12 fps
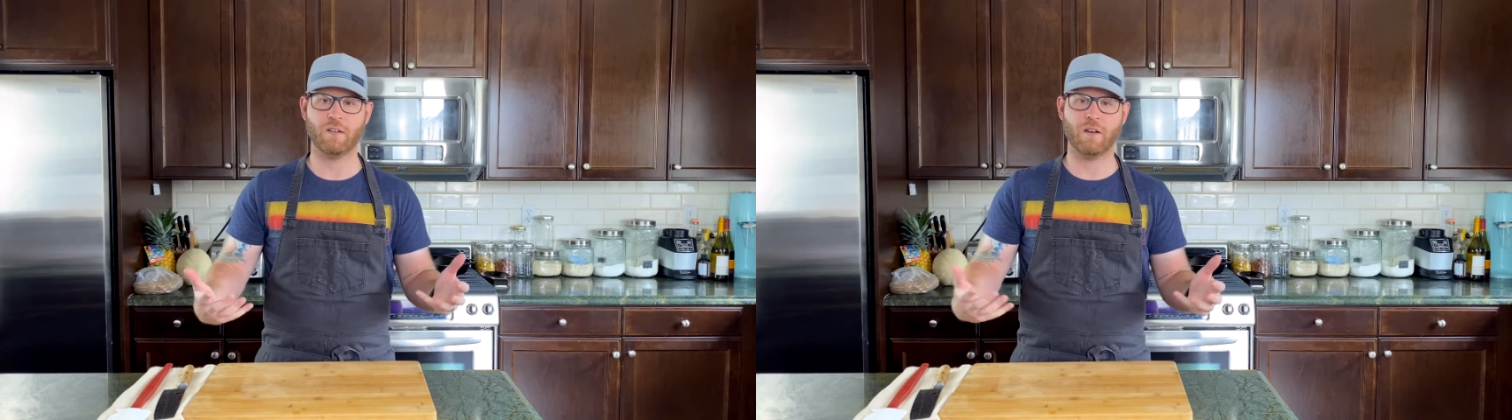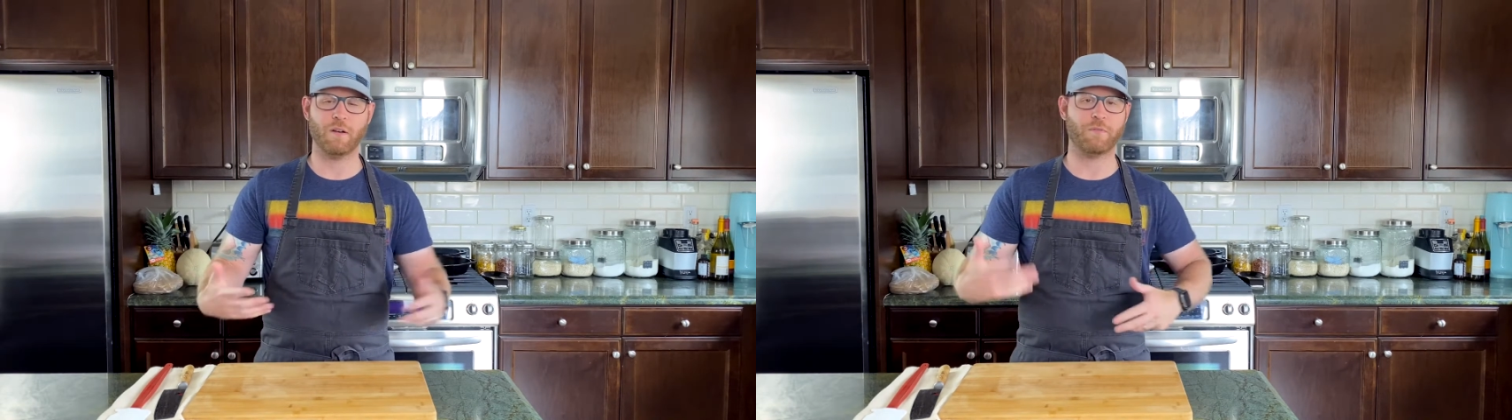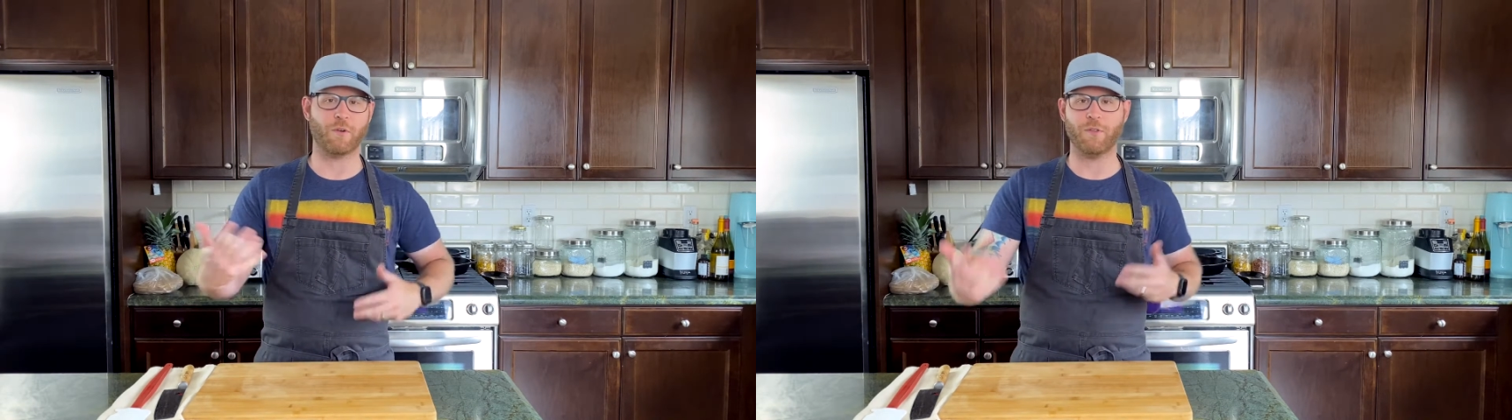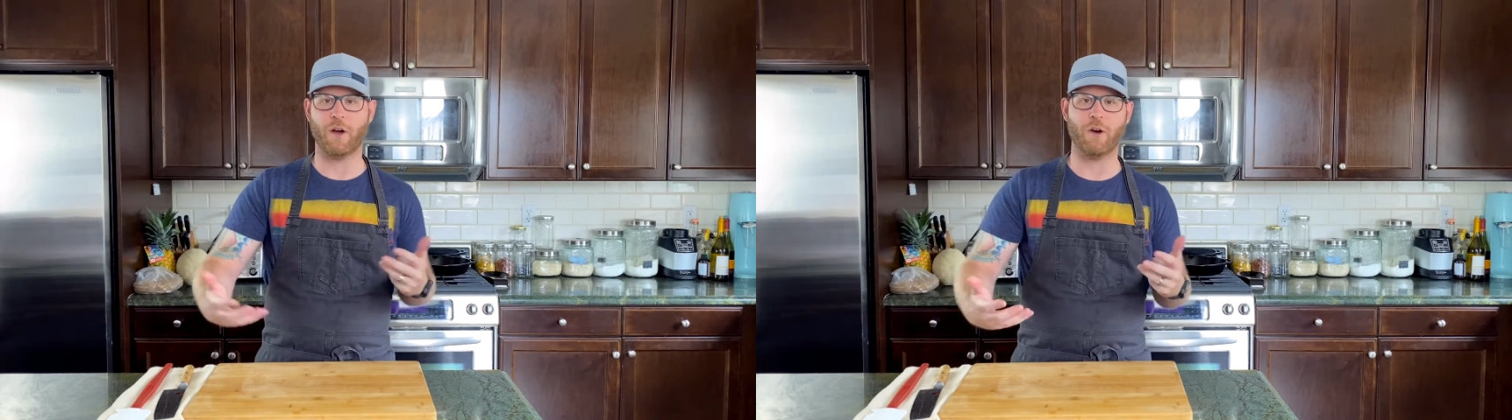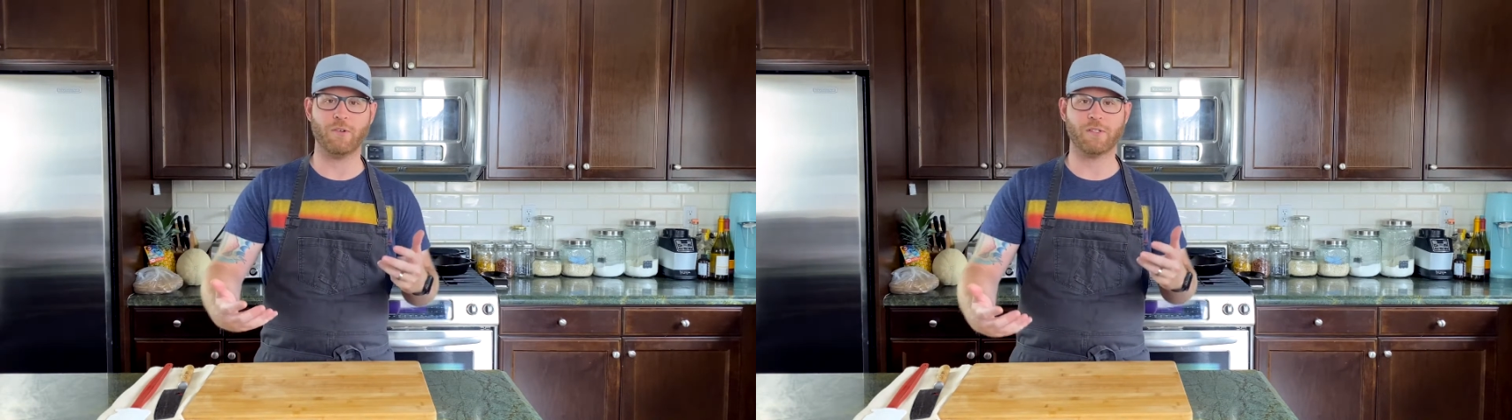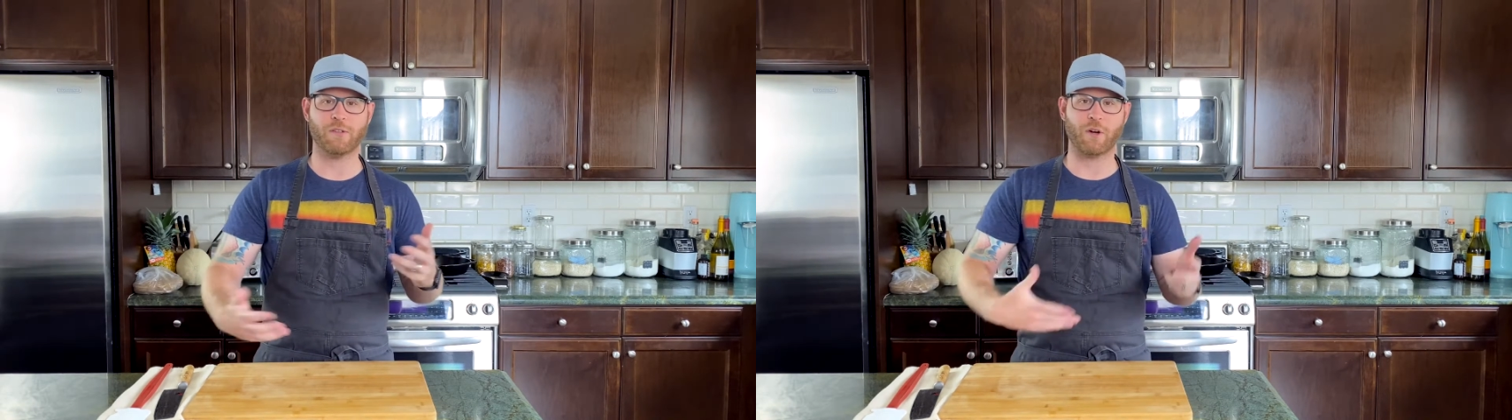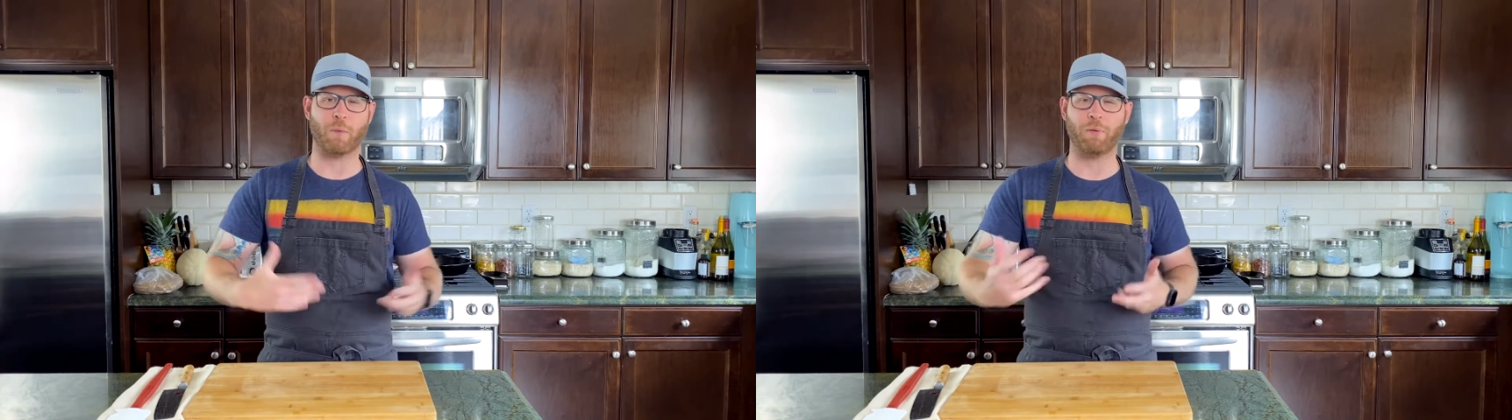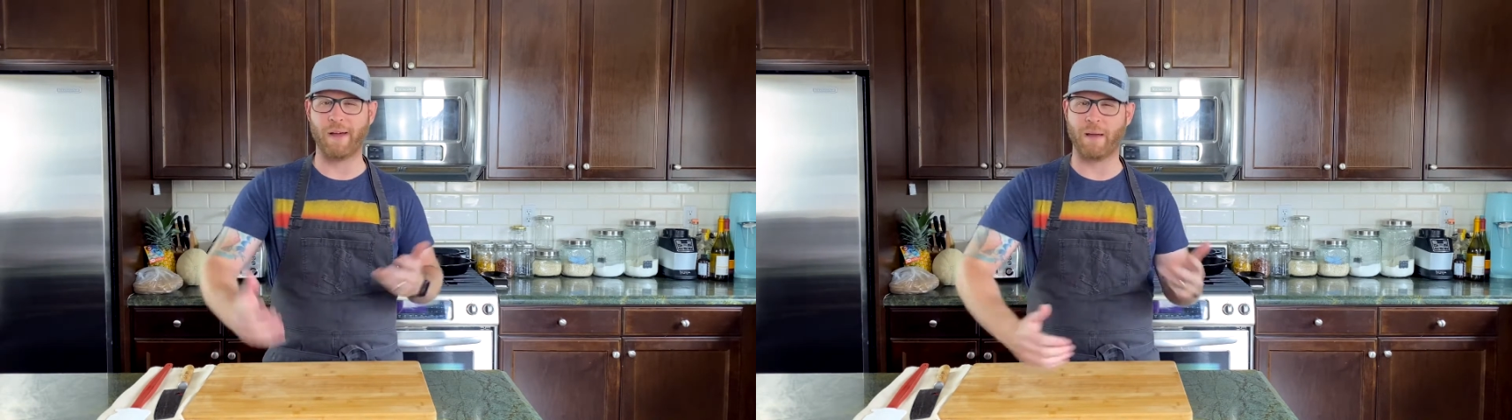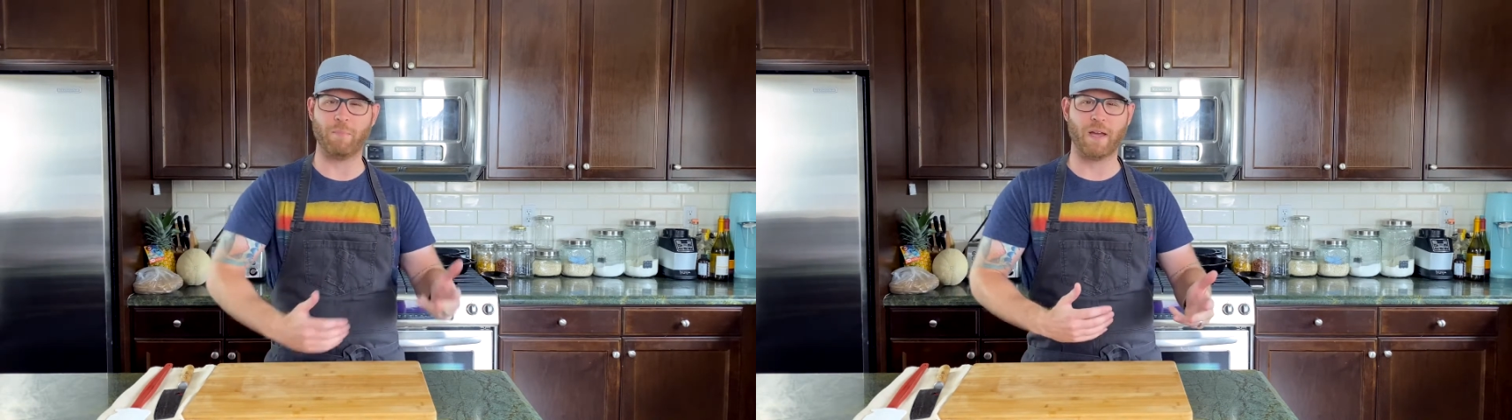for those that are
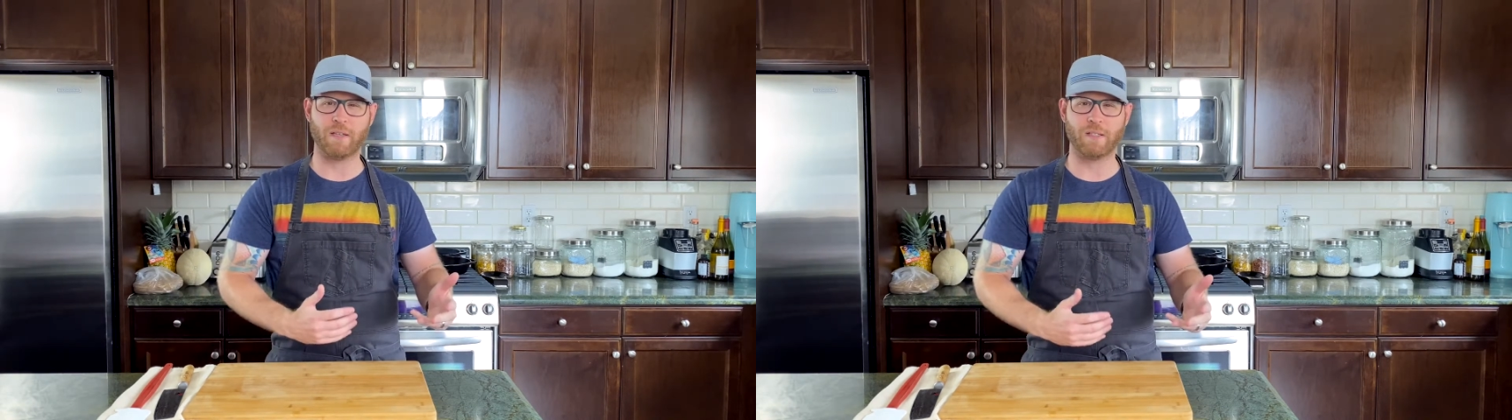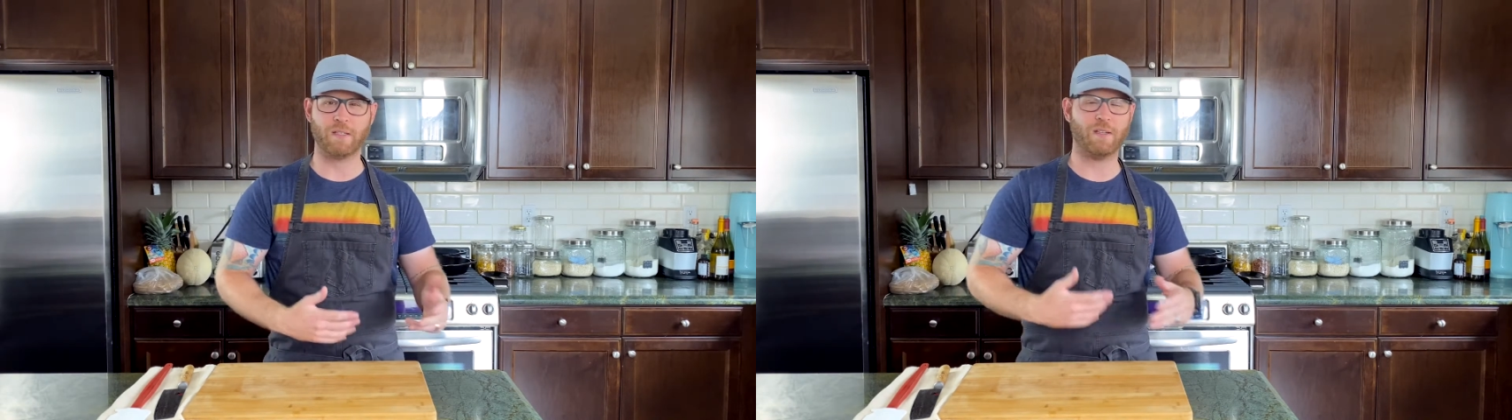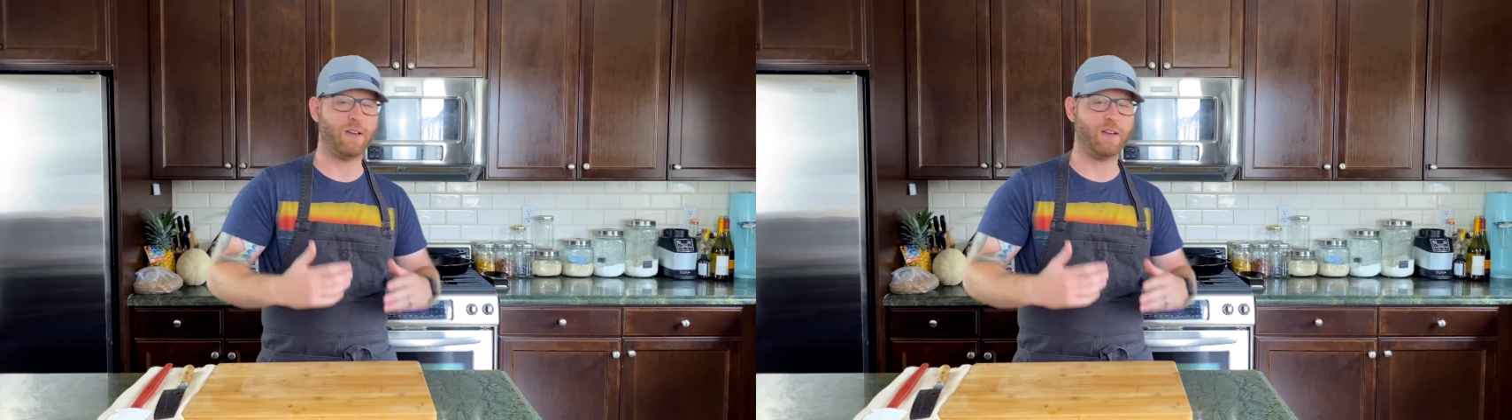plant-based